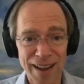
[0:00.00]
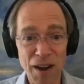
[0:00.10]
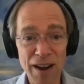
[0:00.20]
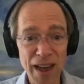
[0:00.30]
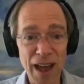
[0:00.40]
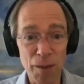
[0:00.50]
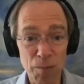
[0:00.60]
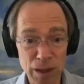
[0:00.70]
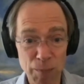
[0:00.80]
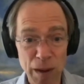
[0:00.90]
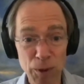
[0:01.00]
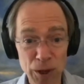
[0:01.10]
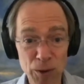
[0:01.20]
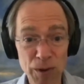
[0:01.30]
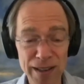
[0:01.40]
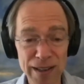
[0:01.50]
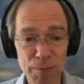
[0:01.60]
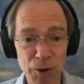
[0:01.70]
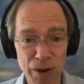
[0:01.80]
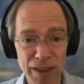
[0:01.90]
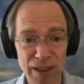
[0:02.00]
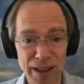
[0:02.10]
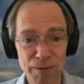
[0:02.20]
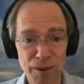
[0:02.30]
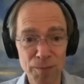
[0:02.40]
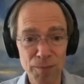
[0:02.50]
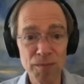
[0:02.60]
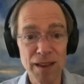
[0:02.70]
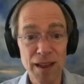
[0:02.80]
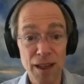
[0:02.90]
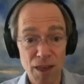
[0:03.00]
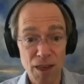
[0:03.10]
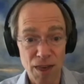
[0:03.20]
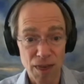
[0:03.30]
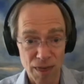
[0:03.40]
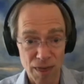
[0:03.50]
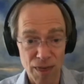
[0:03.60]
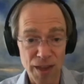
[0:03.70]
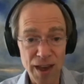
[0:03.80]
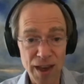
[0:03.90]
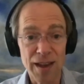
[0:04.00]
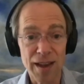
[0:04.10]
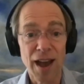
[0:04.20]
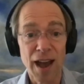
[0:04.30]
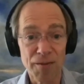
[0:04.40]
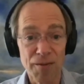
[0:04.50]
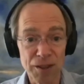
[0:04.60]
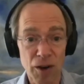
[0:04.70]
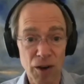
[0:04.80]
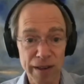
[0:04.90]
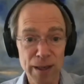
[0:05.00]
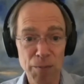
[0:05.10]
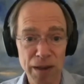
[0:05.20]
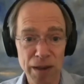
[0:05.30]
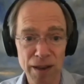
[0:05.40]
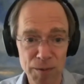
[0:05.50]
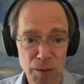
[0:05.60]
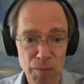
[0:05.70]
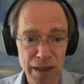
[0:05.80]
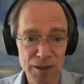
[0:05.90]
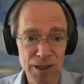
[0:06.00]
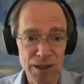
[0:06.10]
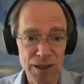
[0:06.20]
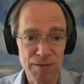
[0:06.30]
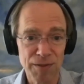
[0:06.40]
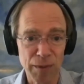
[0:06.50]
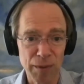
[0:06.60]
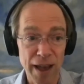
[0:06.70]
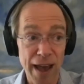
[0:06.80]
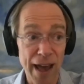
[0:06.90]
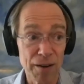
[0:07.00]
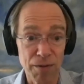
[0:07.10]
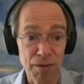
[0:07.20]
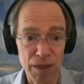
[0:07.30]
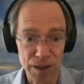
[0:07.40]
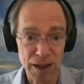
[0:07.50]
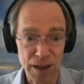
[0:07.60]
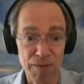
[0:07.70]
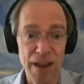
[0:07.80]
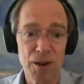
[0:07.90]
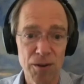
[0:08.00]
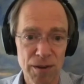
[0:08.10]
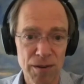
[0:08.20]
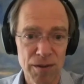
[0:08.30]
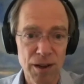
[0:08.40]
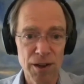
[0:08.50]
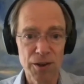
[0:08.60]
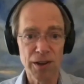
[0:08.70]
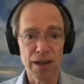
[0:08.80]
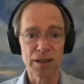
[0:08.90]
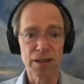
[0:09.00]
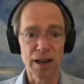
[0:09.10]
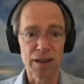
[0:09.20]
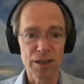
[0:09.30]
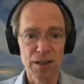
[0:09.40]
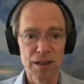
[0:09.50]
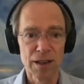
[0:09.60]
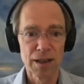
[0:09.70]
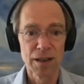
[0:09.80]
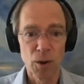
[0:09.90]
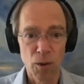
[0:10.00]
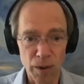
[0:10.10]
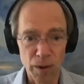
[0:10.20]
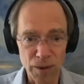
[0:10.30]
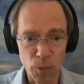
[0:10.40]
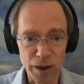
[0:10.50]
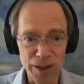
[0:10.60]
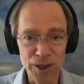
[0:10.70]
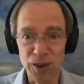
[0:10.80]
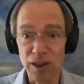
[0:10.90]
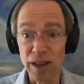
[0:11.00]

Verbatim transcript: And not only that, the people you kidnap your, the kid from, they have to go and kidnap a kid from somebody else's family. And if, if they don't, your kid dies. What do, what do you do?